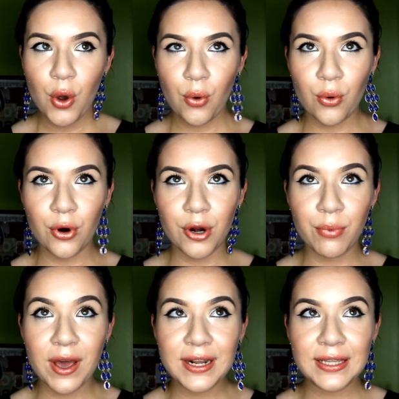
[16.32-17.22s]
or
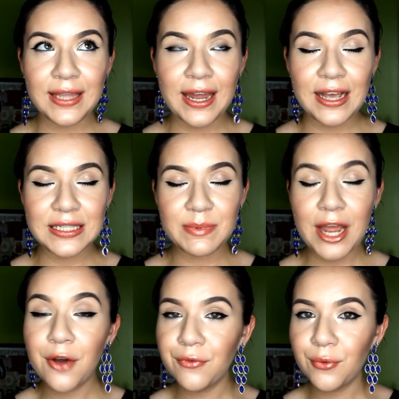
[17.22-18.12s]
product that has been
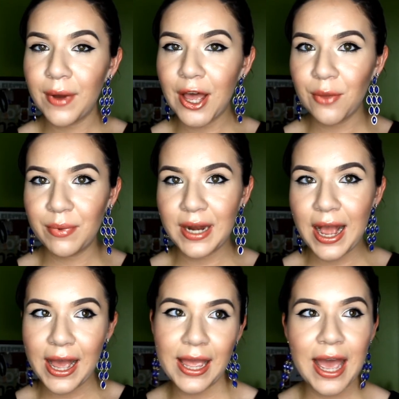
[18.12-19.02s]
out for a while but
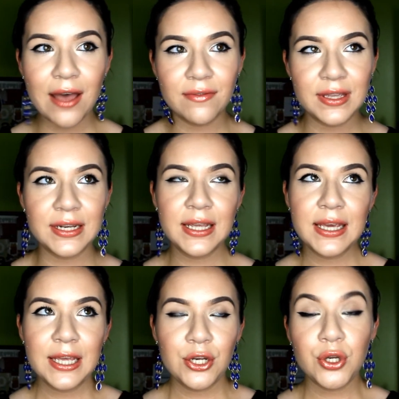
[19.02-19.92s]
I haven't
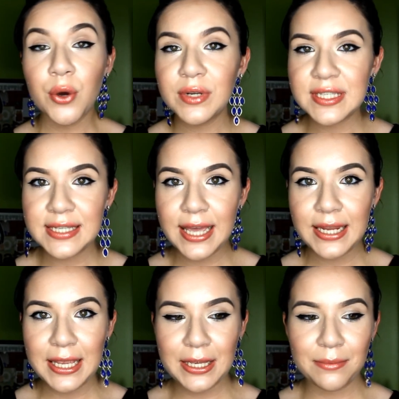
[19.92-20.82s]
noticed
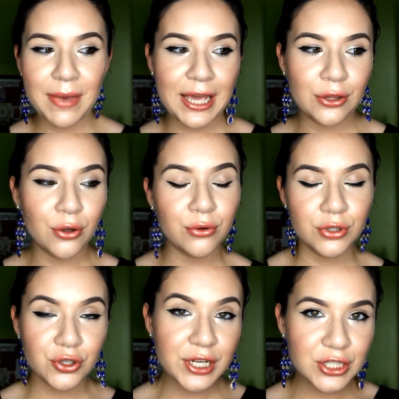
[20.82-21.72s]
yet in my local
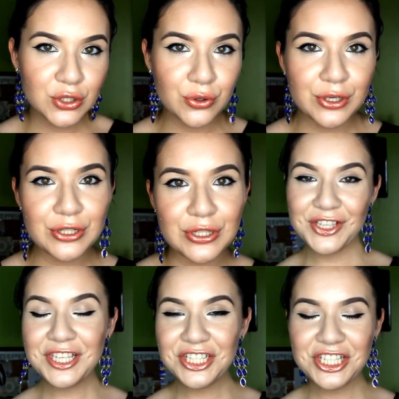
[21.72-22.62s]
drugstores.
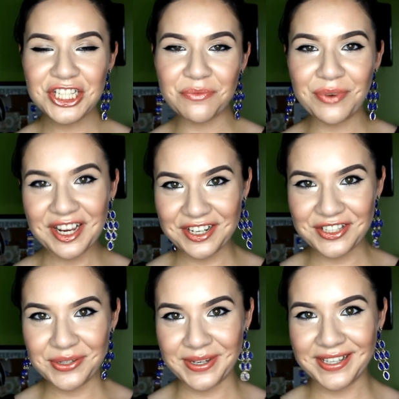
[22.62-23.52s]
So let's just jump right
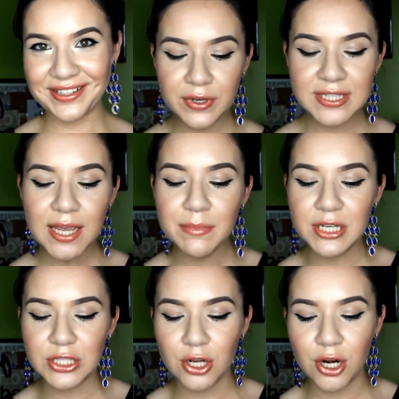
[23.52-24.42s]
into it. First thing I'm
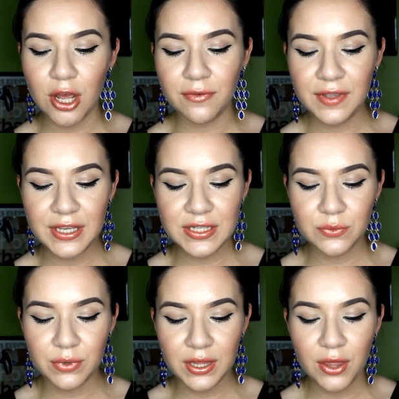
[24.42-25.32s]
going to start off is
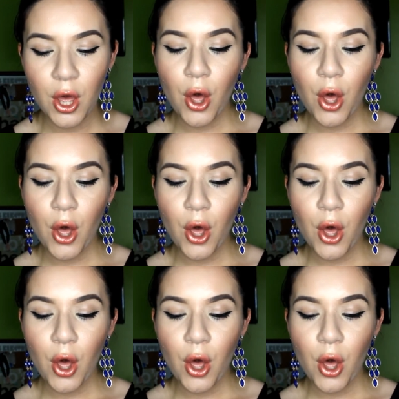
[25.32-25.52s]
with